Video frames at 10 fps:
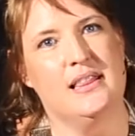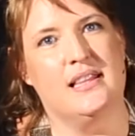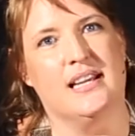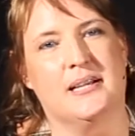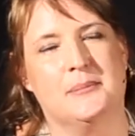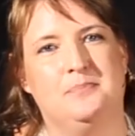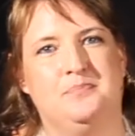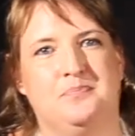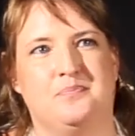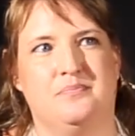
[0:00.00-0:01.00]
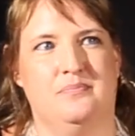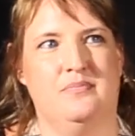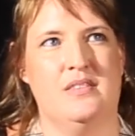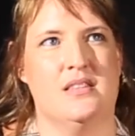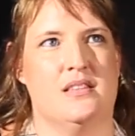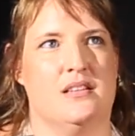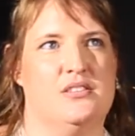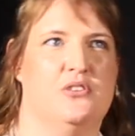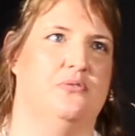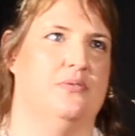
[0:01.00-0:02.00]
think.
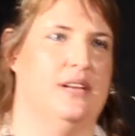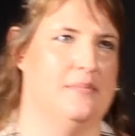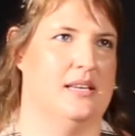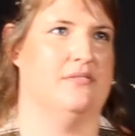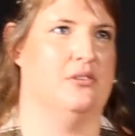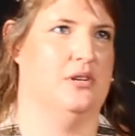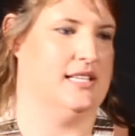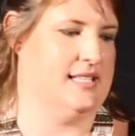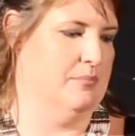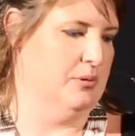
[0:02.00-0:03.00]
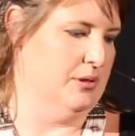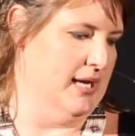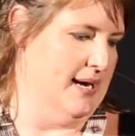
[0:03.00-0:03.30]
So let me give you an example.